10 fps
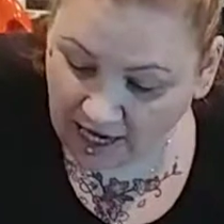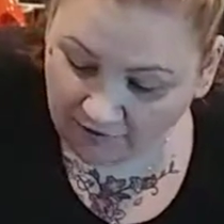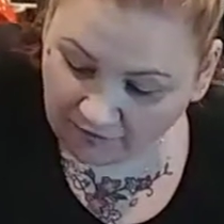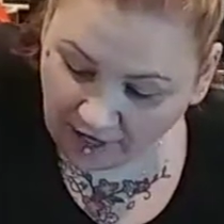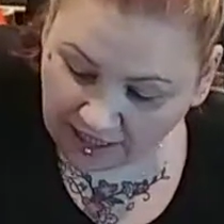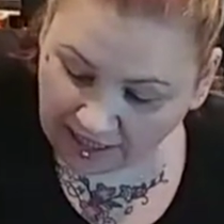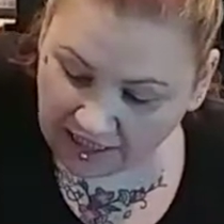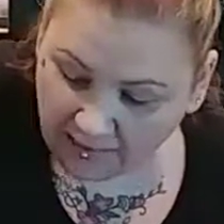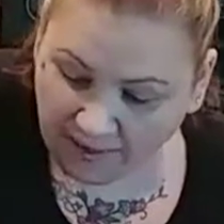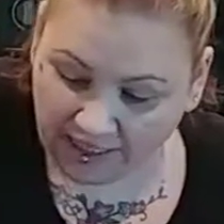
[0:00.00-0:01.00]
of
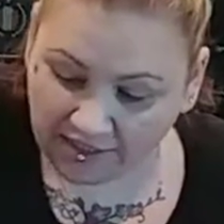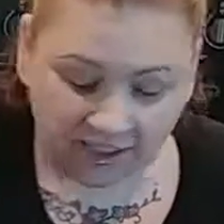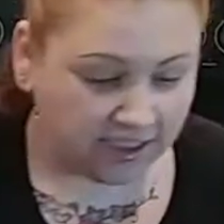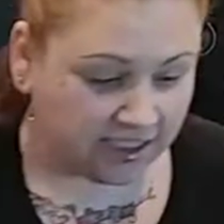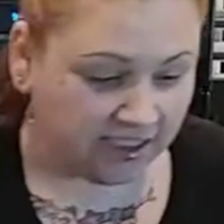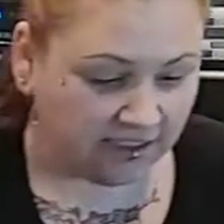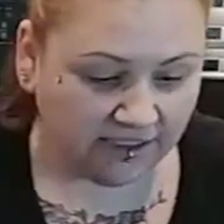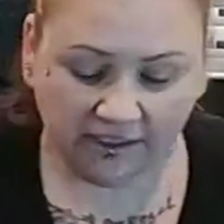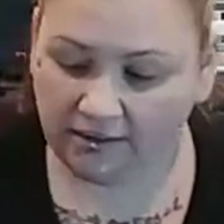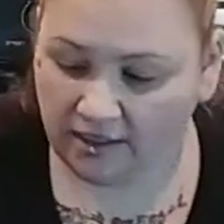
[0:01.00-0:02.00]
kidney beans.
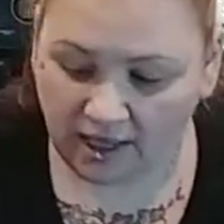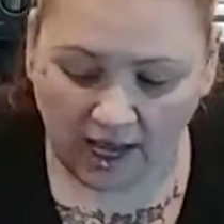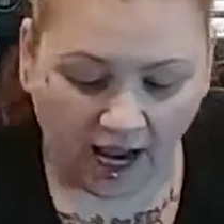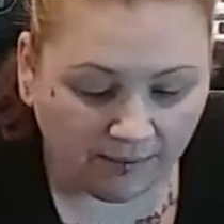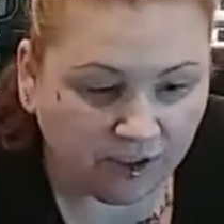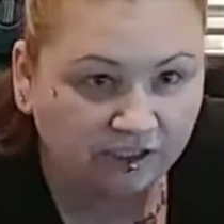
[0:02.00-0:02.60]
I'm